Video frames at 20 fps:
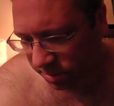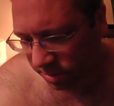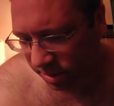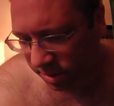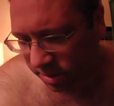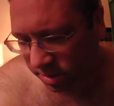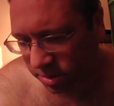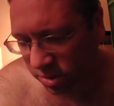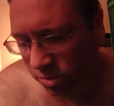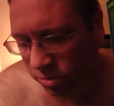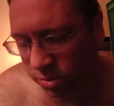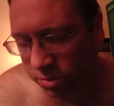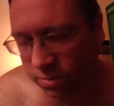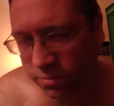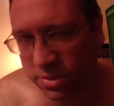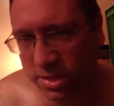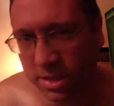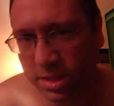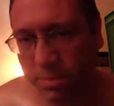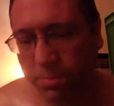You get a
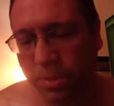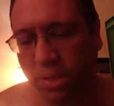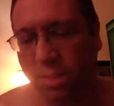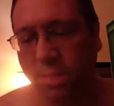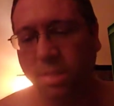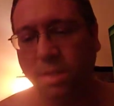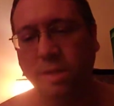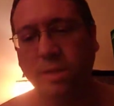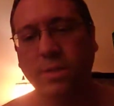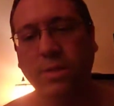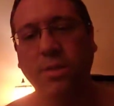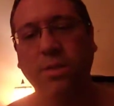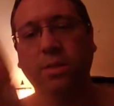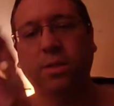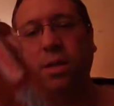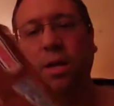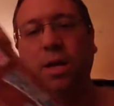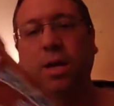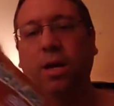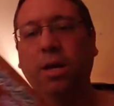total of 6 pieces of
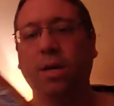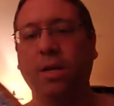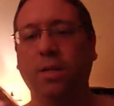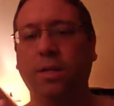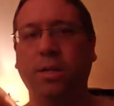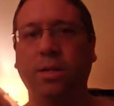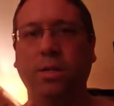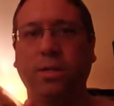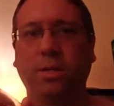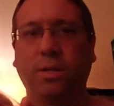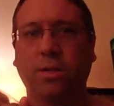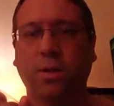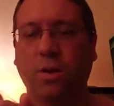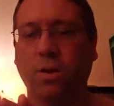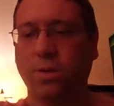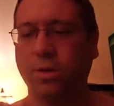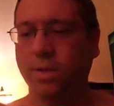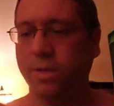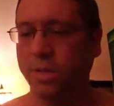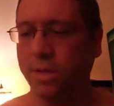these. These
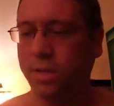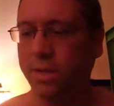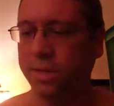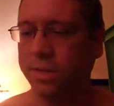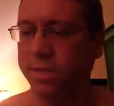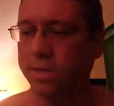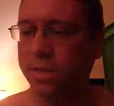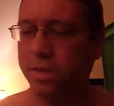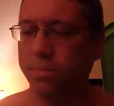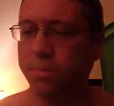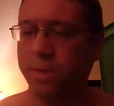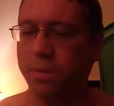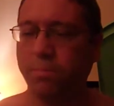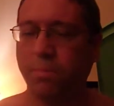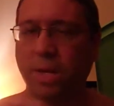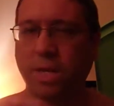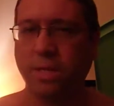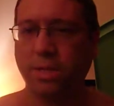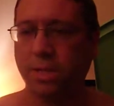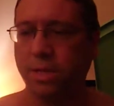are indeed
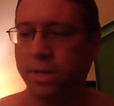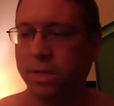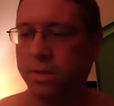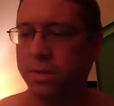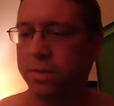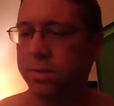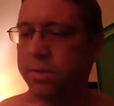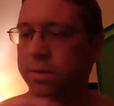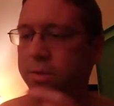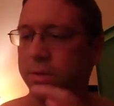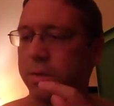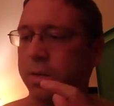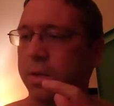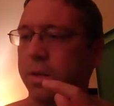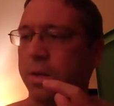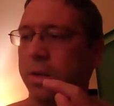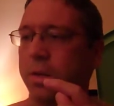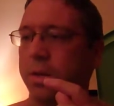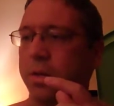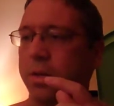cinnamon Mexican
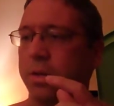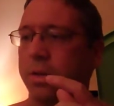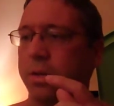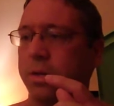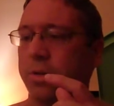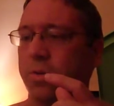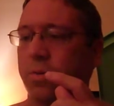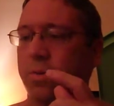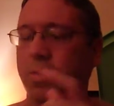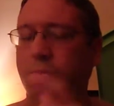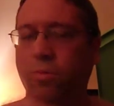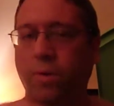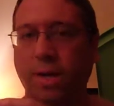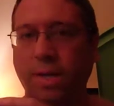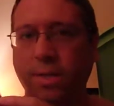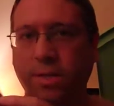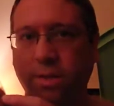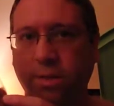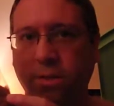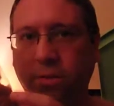with
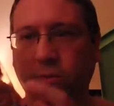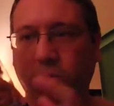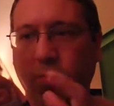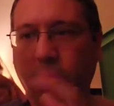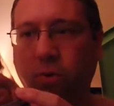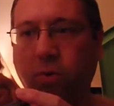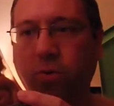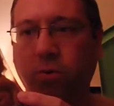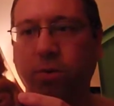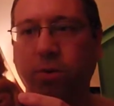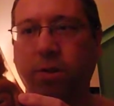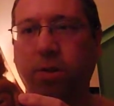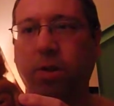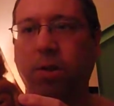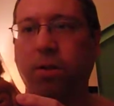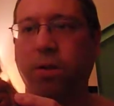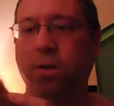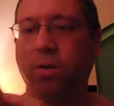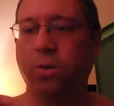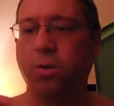raisin
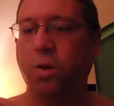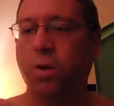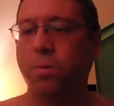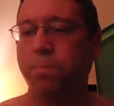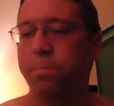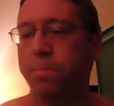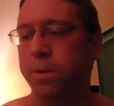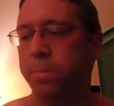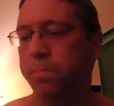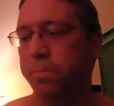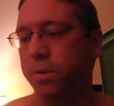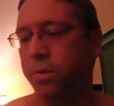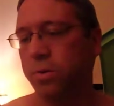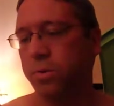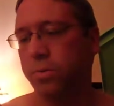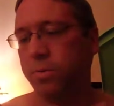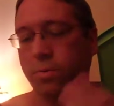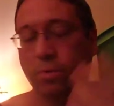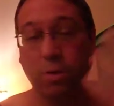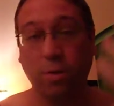rolls. They're called
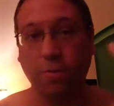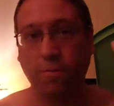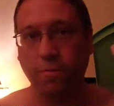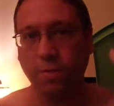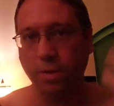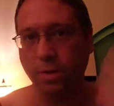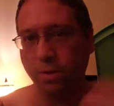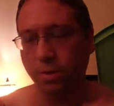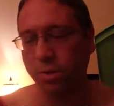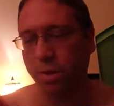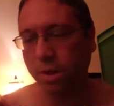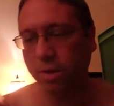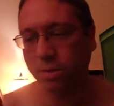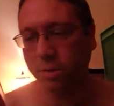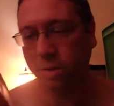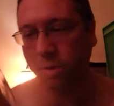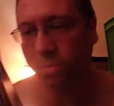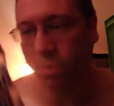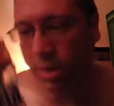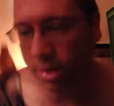Bimbo. Go figure.
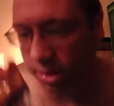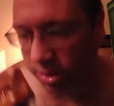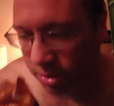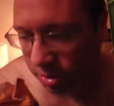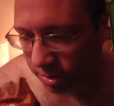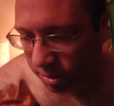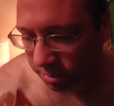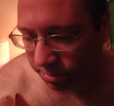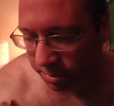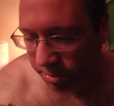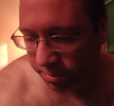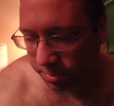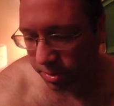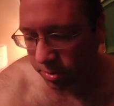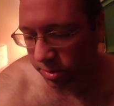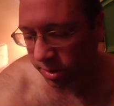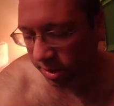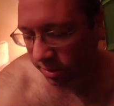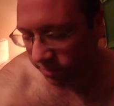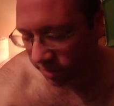I don't know why they call it
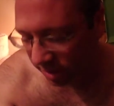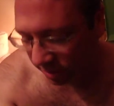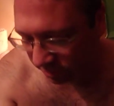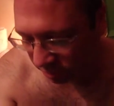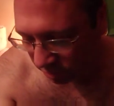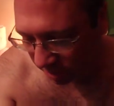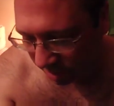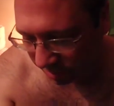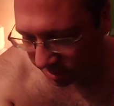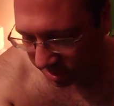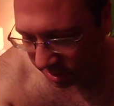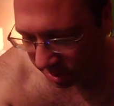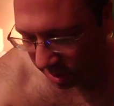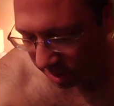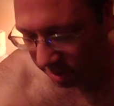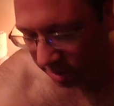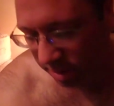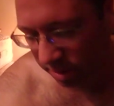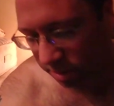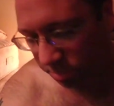Bimbo. They even have a
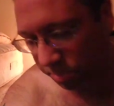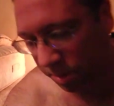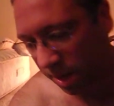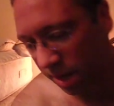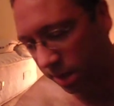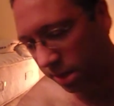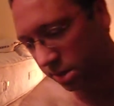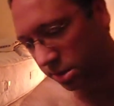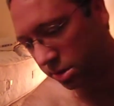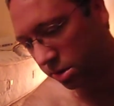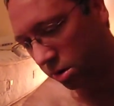website on the back.